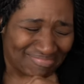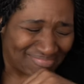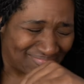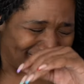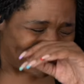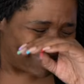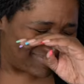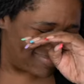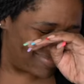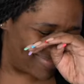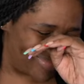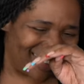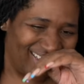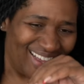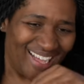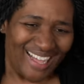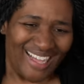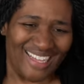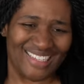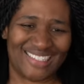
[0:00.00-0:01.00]

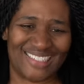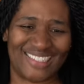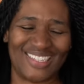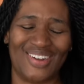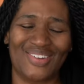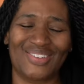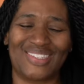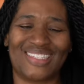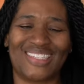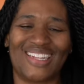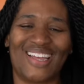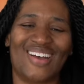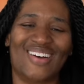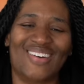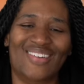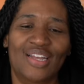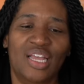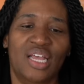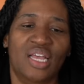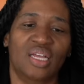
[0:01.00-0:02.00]
so
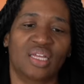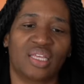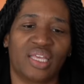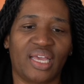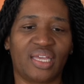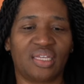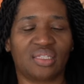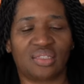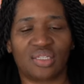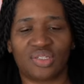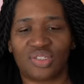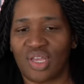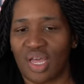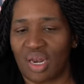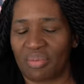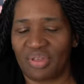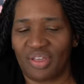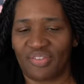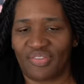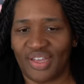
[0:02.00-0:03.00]
slow. Okay, there's got
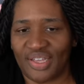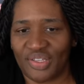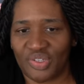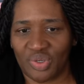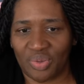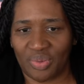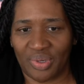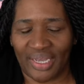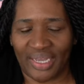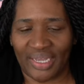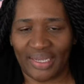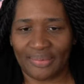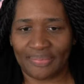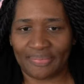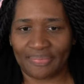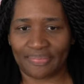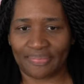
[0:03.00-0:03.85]
to be a faster way.